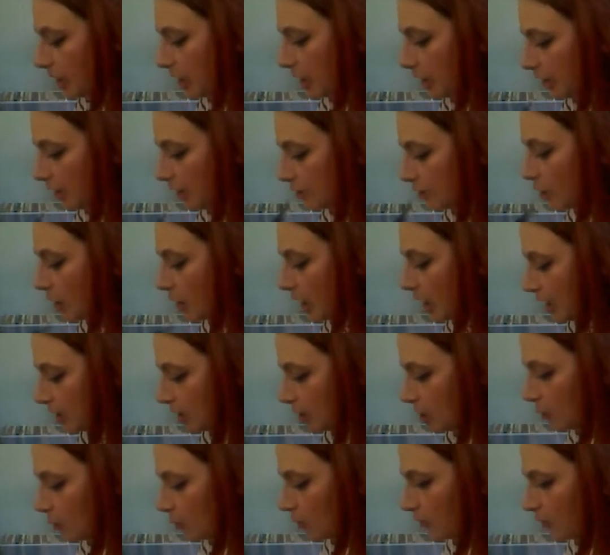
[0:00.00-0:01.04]
of trying
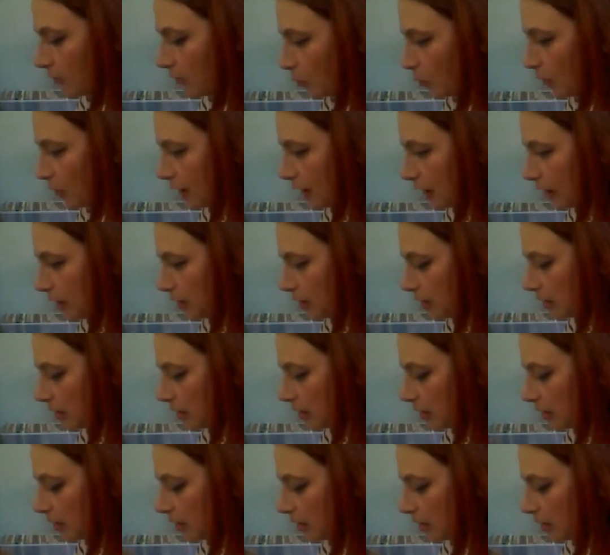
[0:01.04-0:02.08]
to avoid
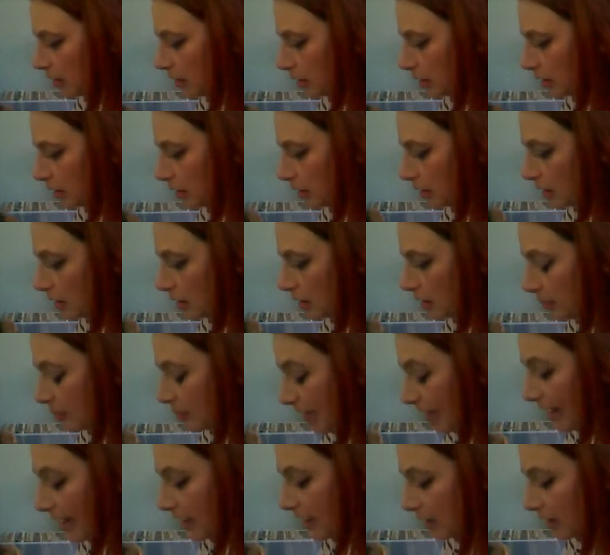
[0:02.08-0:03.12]
the
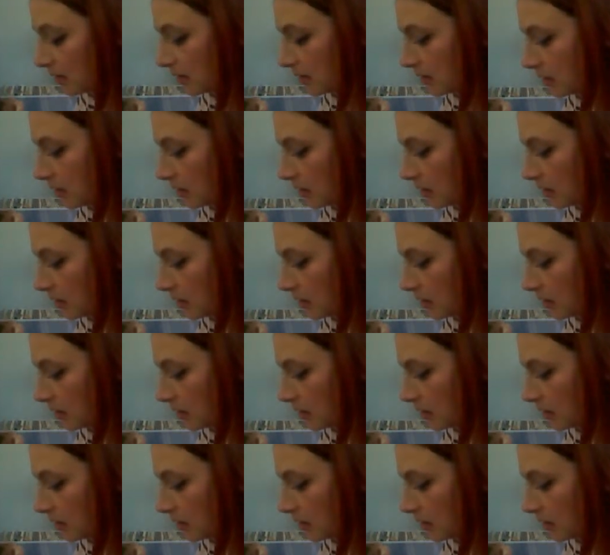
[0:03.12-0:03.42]
past.